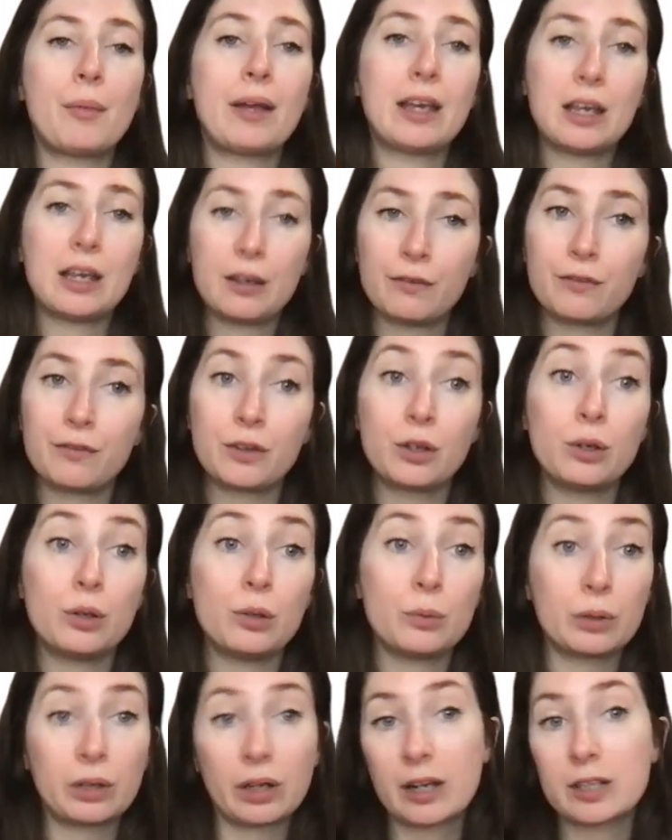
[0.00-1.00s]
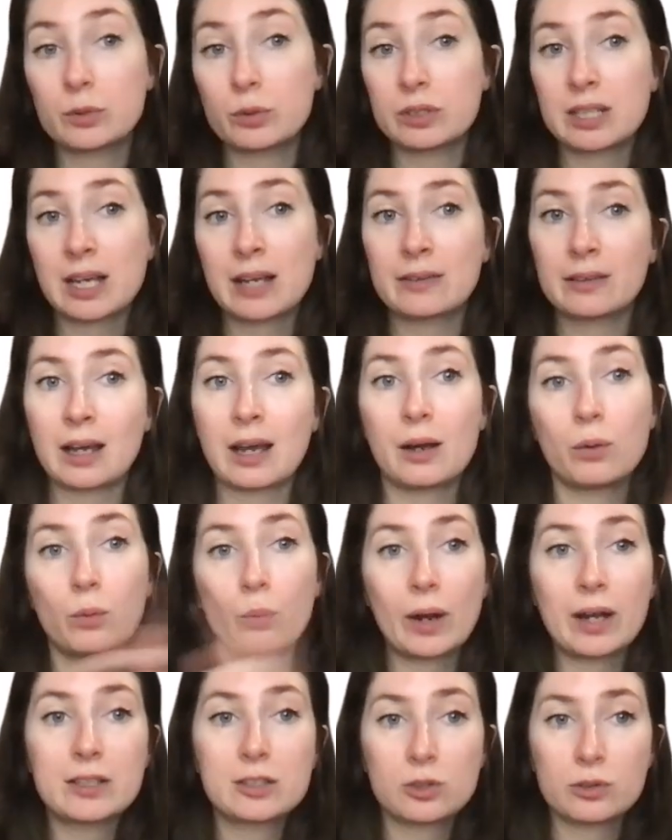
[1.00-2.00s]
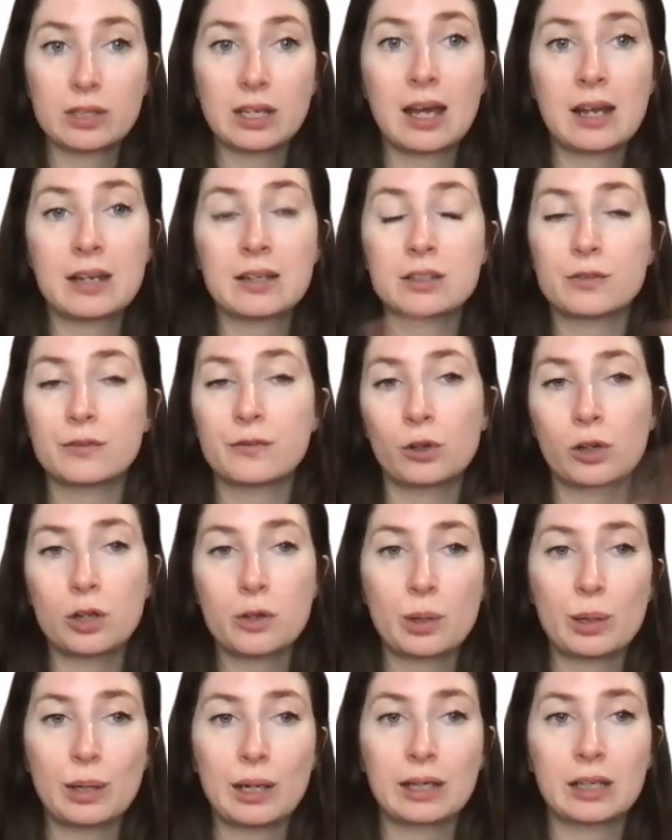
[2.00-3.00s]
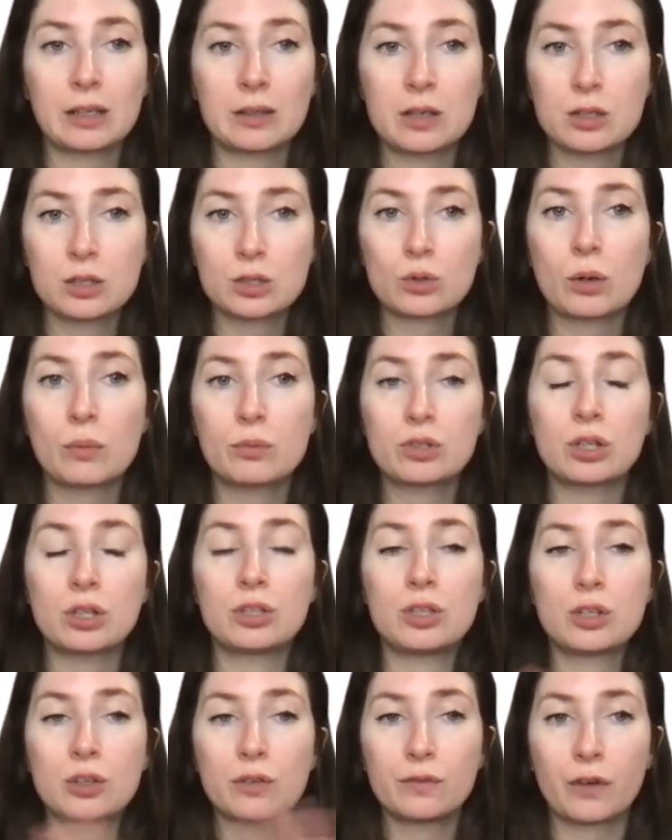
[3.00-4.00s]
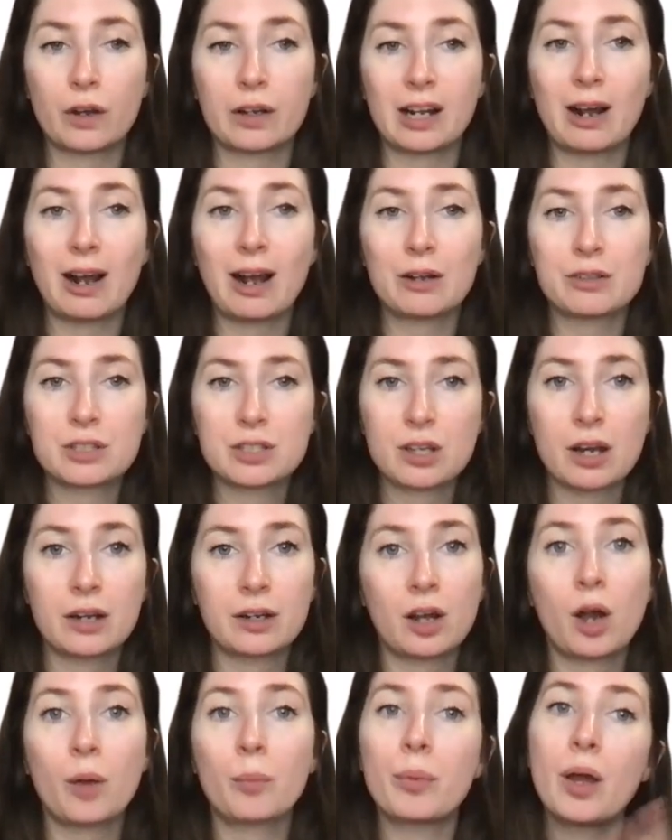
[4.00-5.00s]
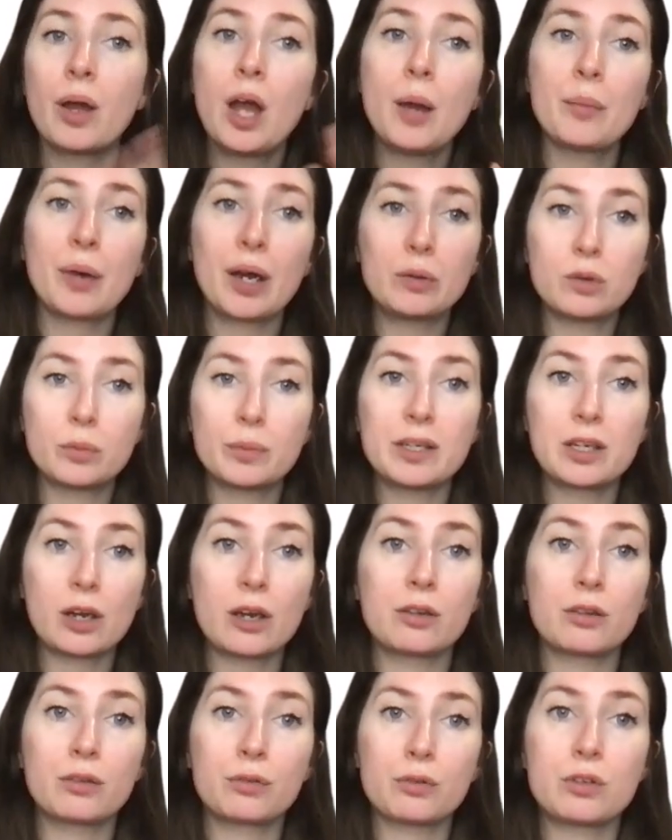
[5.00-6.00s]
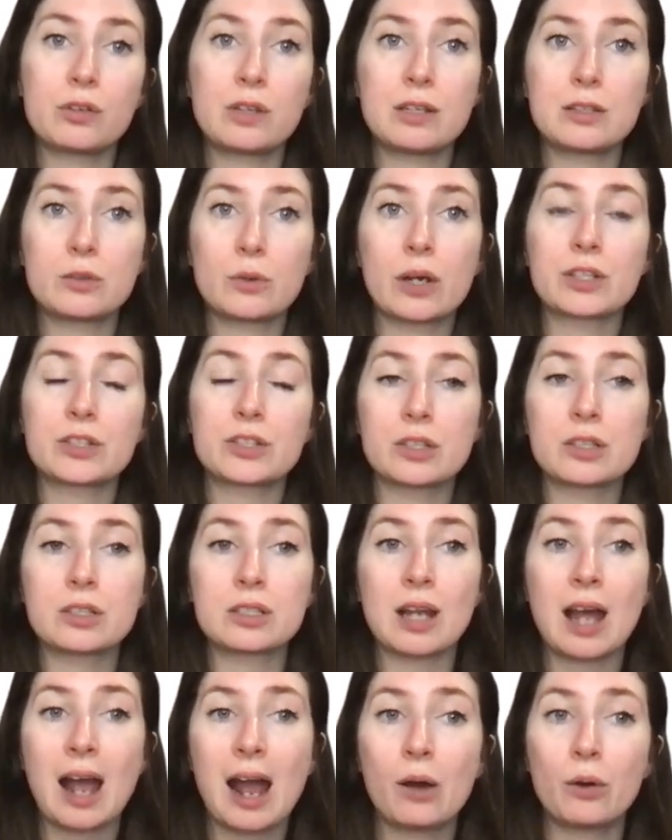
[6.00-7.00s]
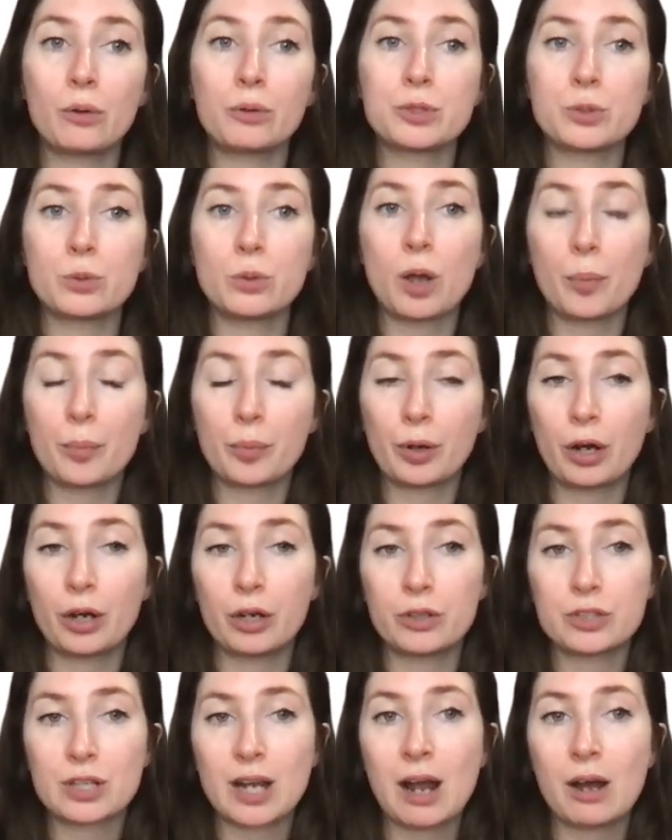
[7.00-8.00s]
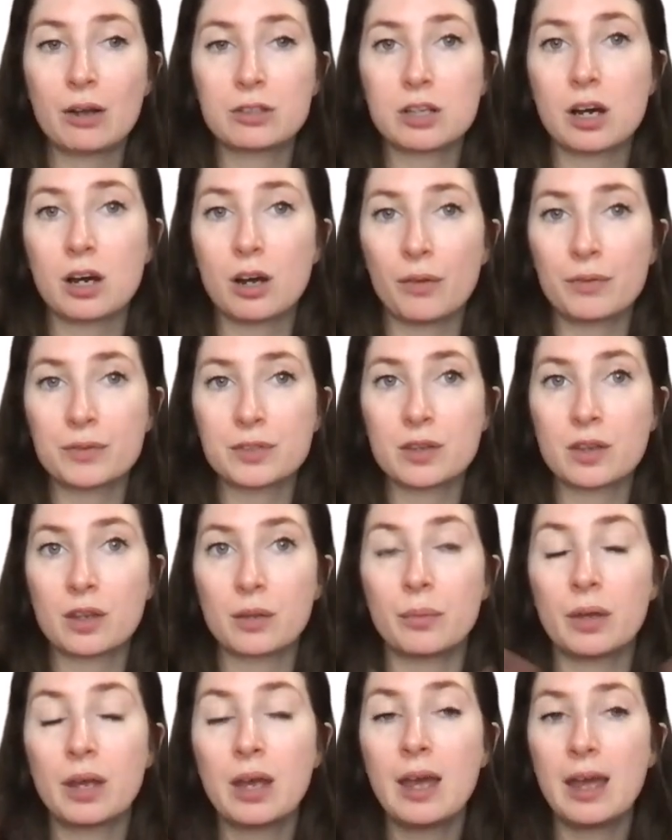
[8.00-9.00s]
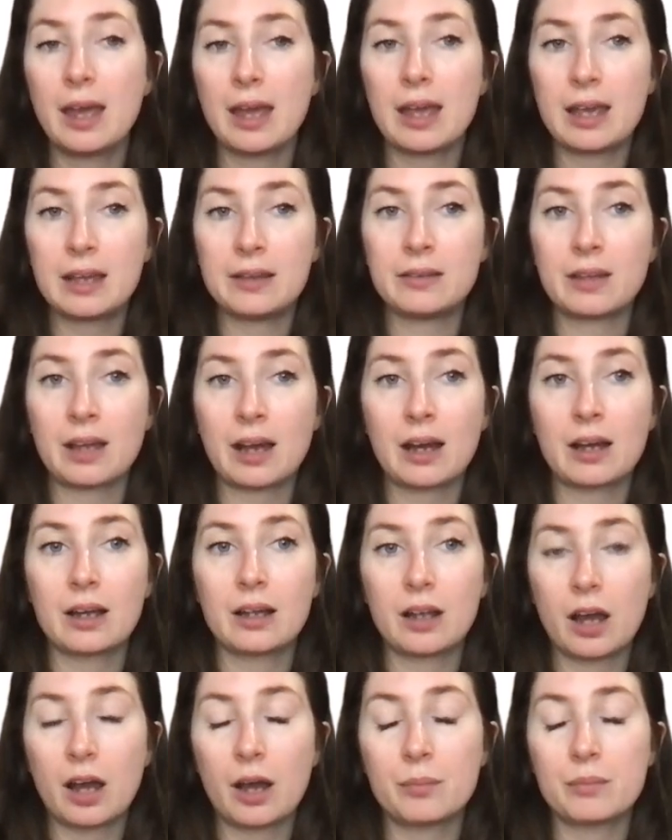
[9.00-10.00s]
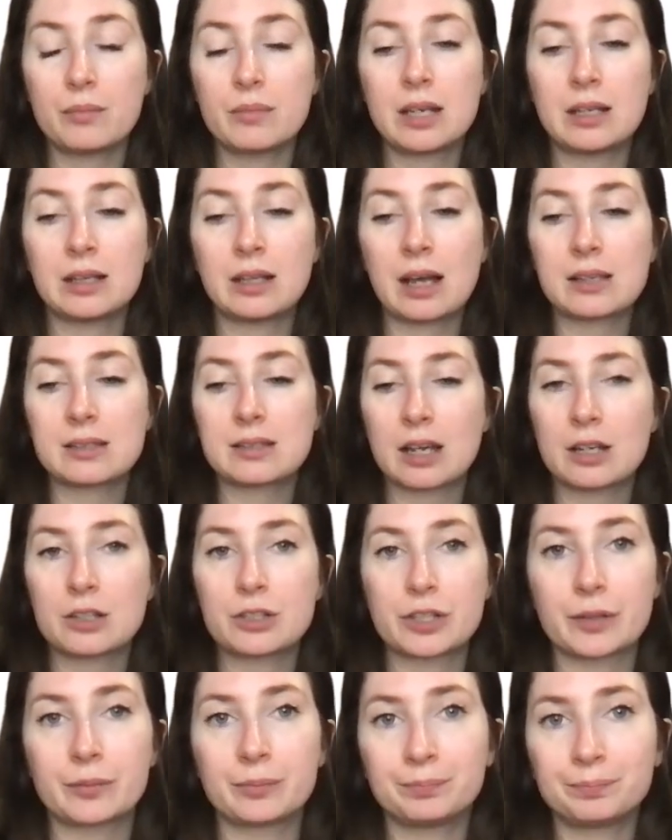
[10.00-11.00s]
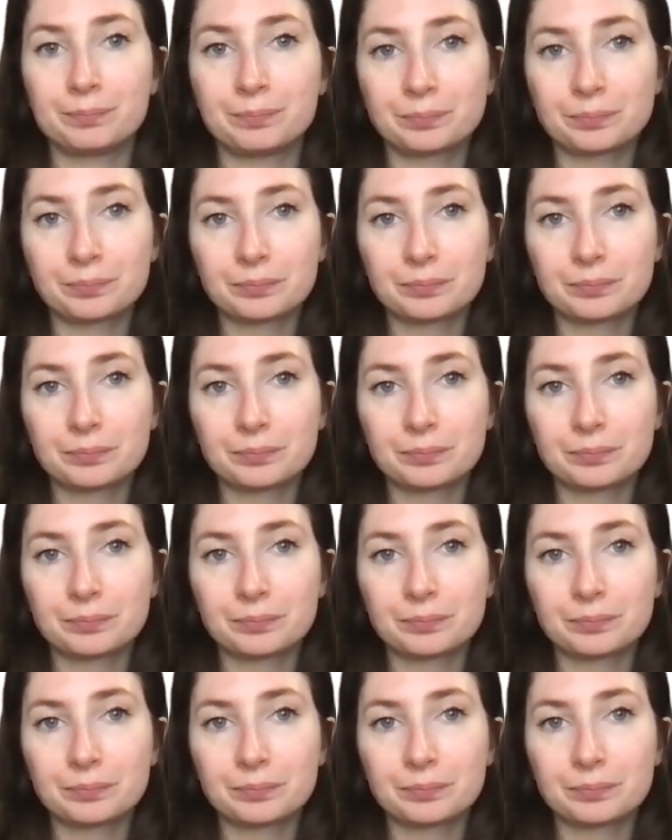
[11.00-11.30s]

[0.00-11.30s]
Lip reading: If you would like to attend that, wait till the end, follow the link in the description, you can find out how to sign up. But I will be going through these questions and how to approach, how to answer them in that session.